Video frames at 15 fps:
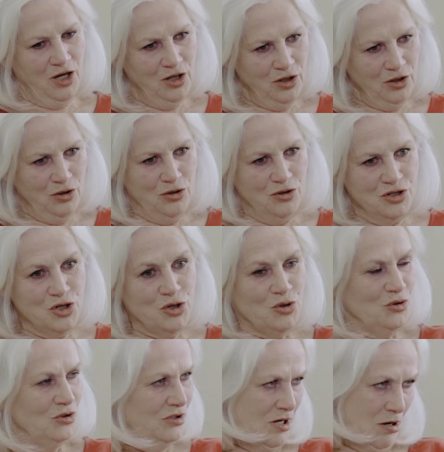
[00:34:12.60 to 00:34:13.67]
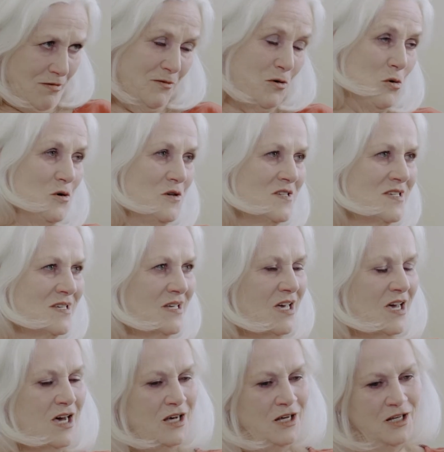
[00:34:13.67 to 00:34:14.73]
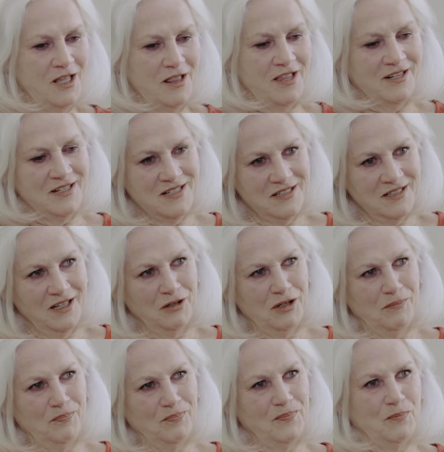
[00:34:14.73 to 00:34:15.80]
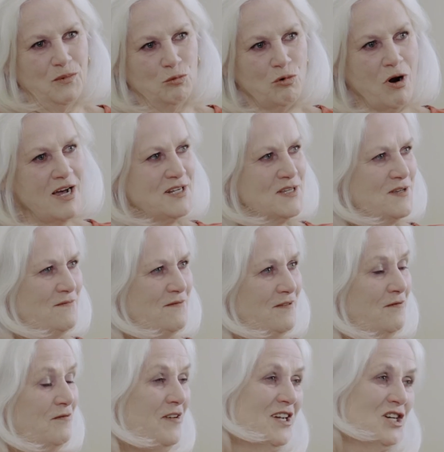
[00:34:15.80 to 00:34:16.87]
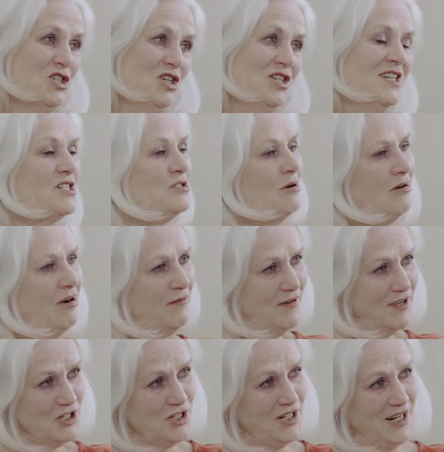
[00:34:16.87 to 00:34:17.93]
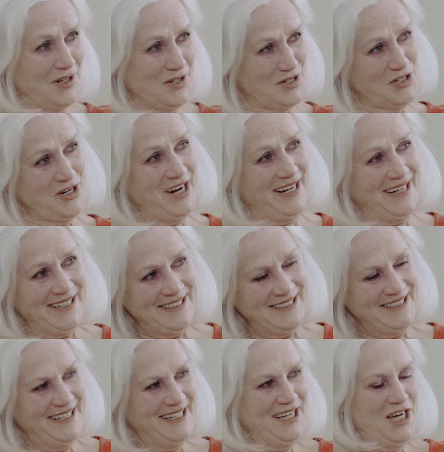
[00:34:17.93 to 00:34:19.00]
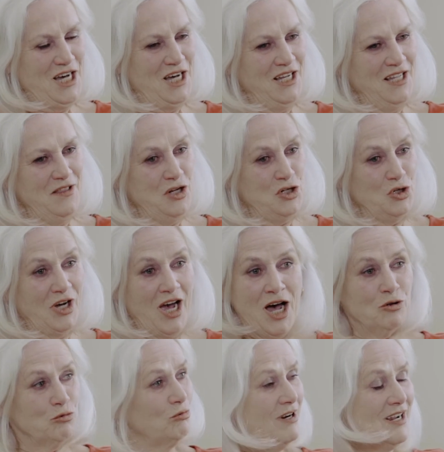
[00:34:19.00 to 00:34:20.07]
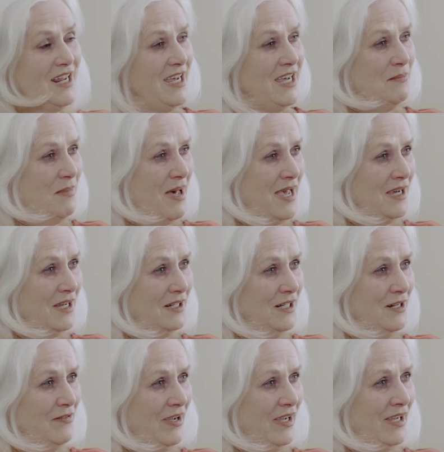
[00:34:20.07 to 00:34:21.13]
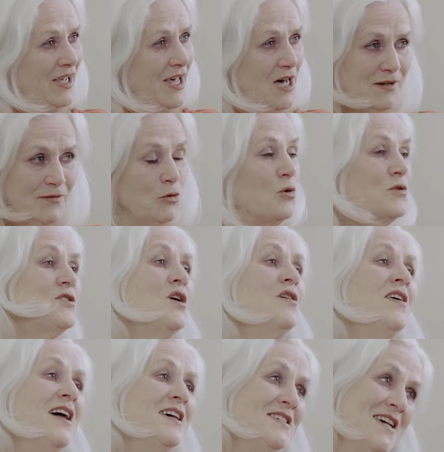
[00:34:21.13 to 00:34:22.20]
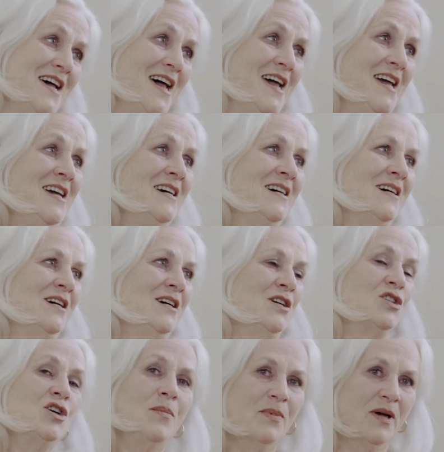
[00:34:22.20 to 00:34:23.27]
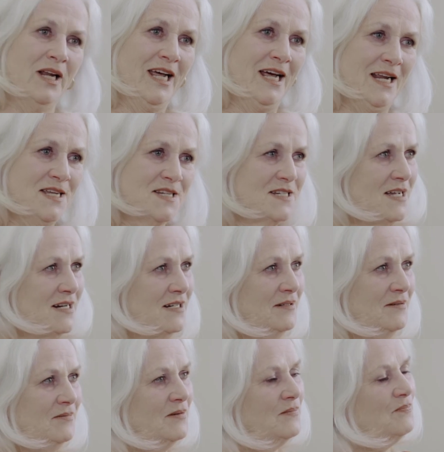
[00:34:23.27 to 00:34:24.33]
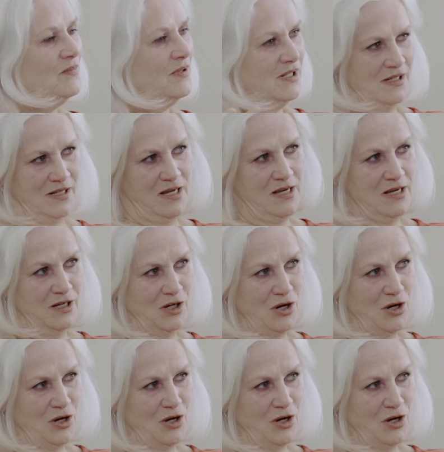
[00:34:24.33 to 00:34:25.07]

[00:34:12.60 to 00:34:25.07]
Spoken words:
You do know, of course, that writers of fiction, literary fiction in Australia, that you can't really make a living out of it, or so they say. Tom Keneally's done it,